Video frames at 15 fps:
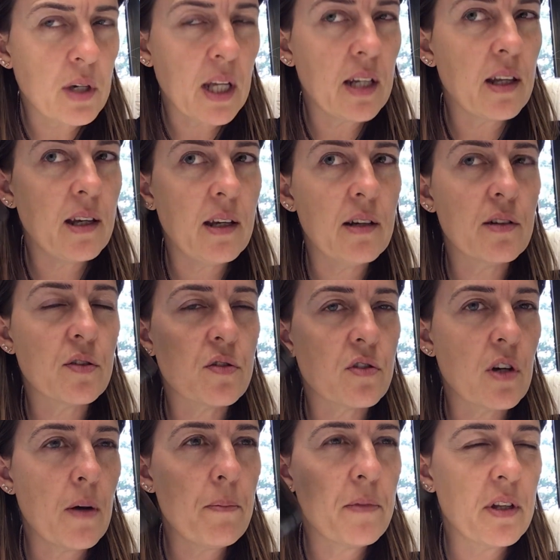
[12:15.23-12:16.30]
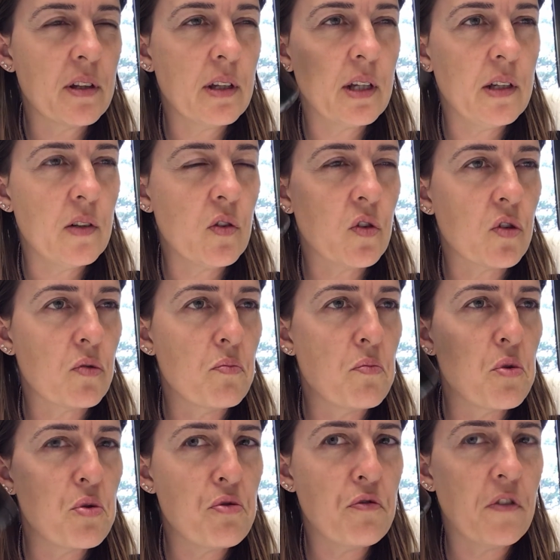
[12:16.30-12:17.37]
can hear something that is
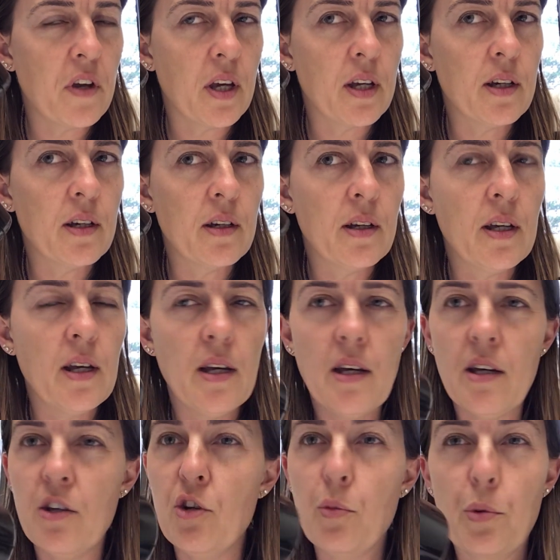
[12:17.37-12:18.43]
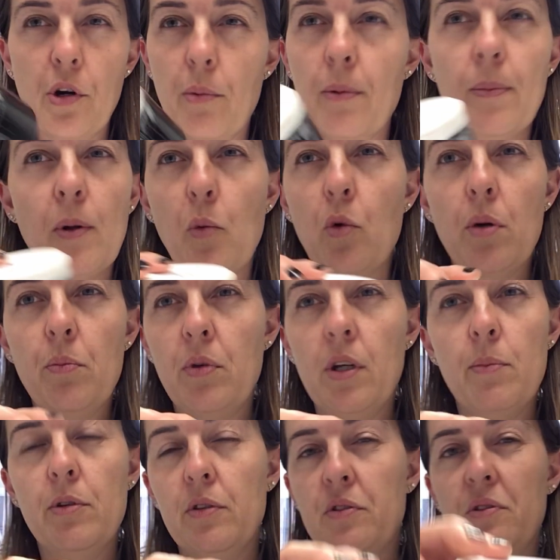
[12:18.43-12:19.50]
moving. You probably won't be
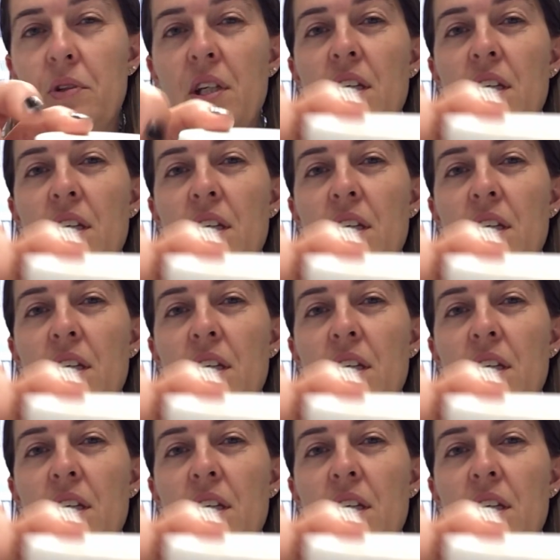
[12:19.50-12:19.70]
able to